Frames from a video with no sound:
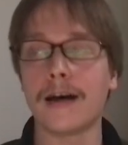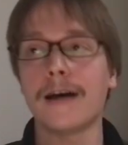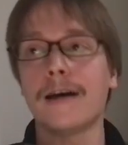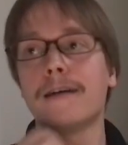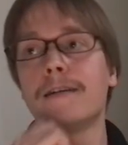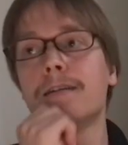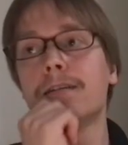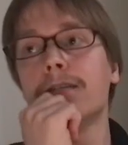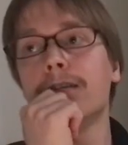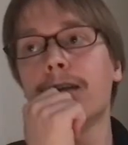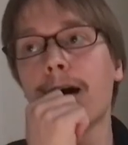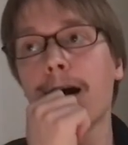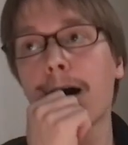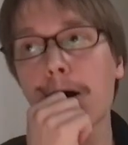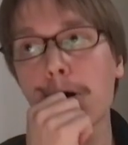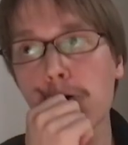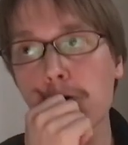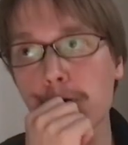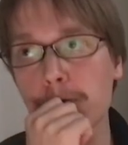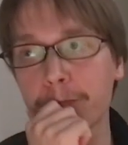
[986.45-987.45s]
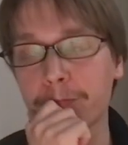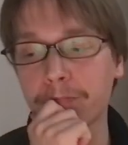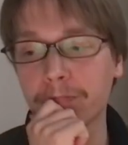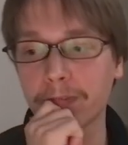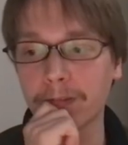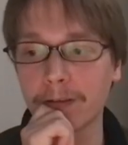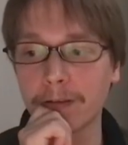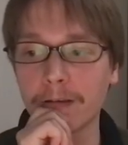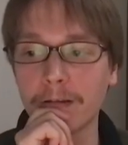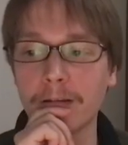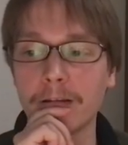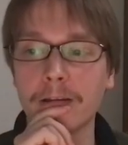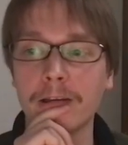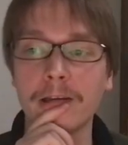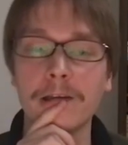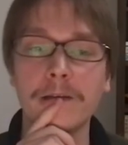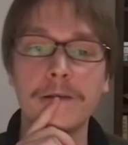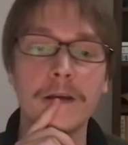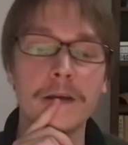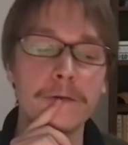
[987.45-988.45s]
And now,
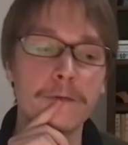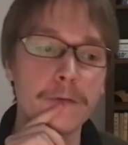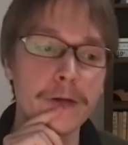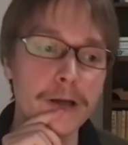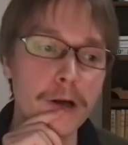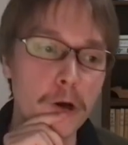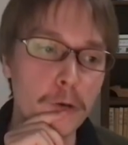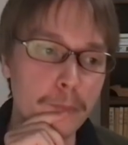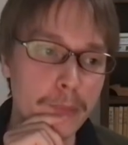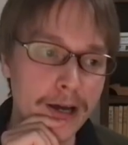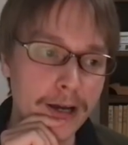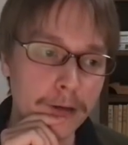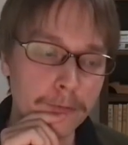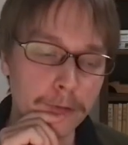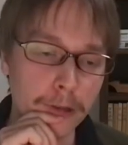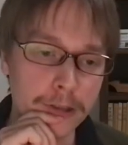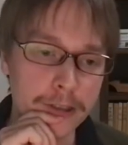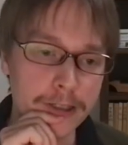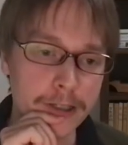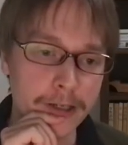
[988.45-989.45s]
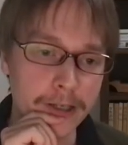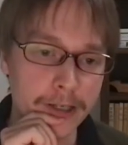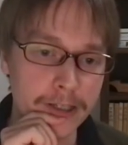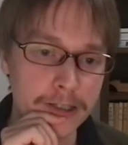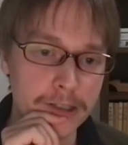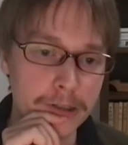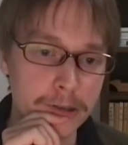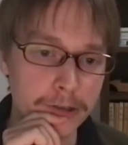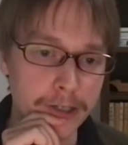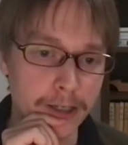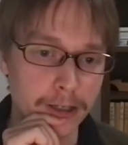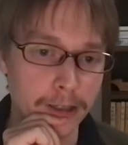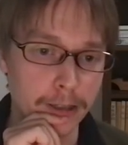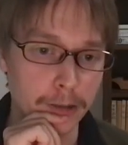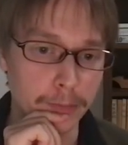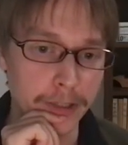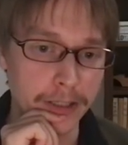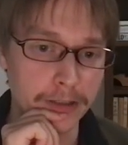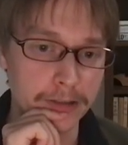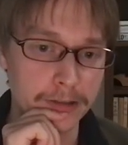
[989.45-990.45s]
if we go backwards in history a
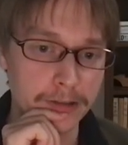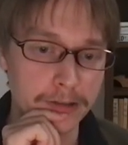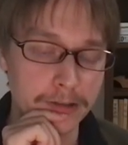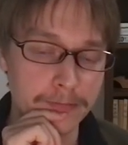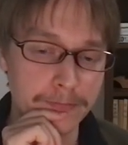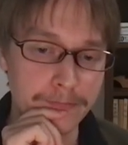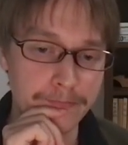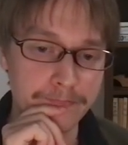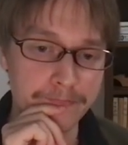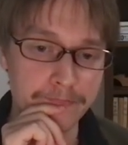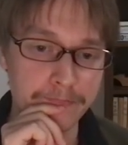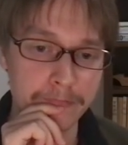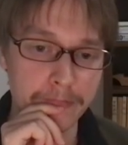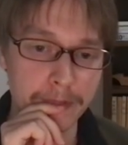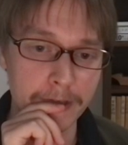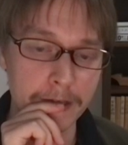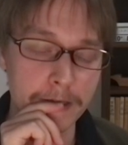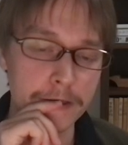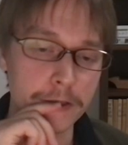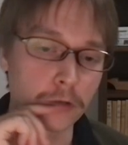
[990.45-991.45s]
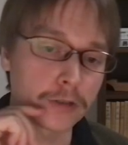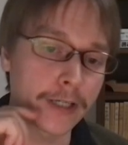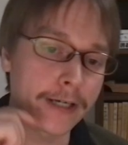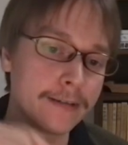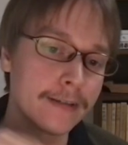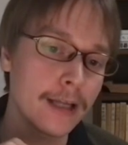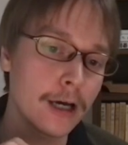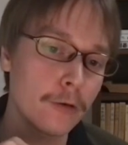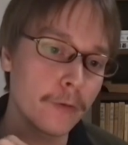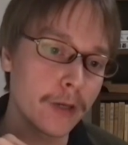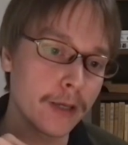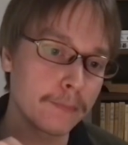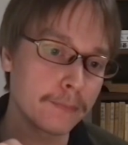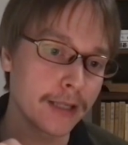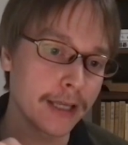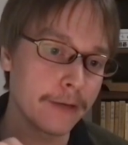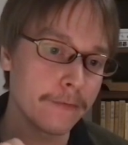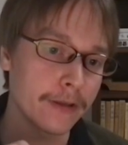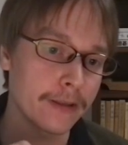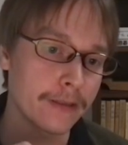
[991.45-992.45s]
little bit, so right now we
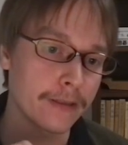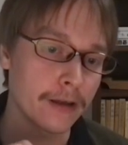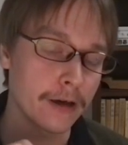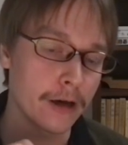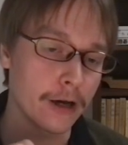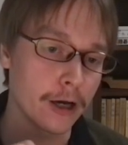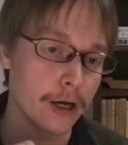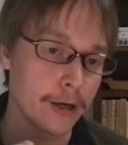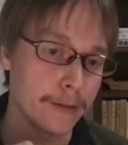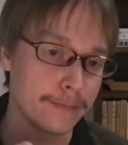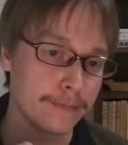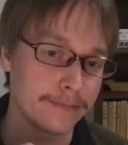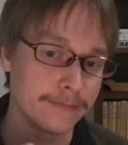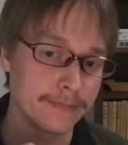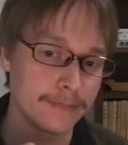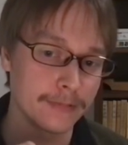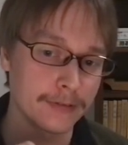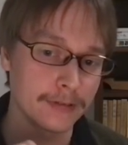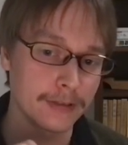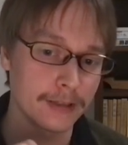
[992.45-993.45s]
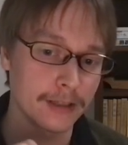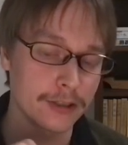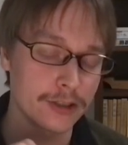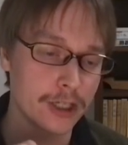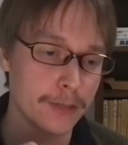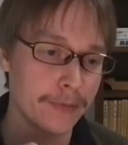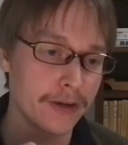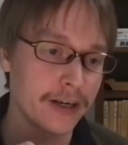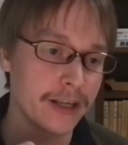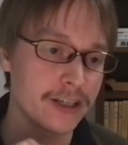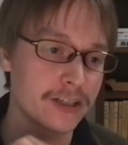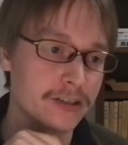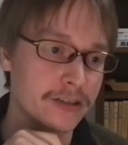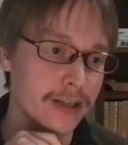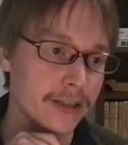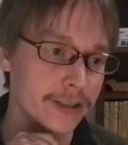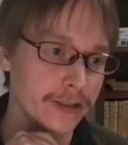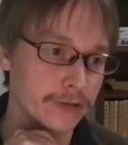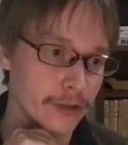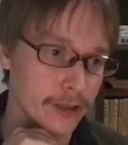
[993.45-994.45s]
play with Japanese
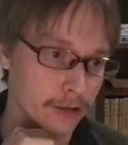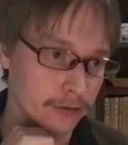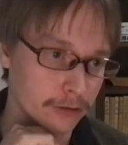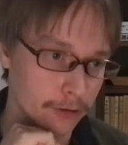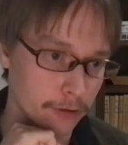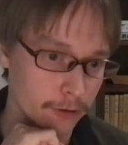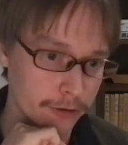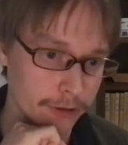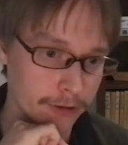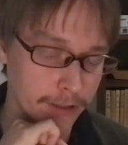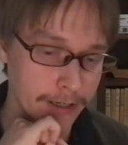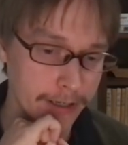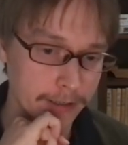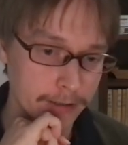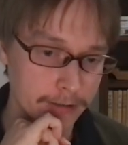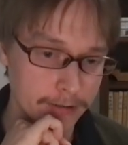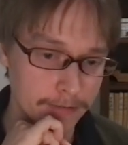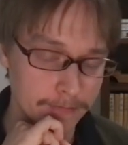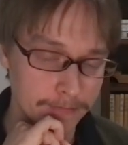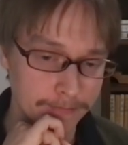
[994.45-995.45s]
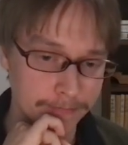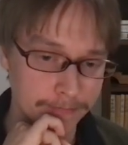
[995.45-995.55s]
territorial rules, right?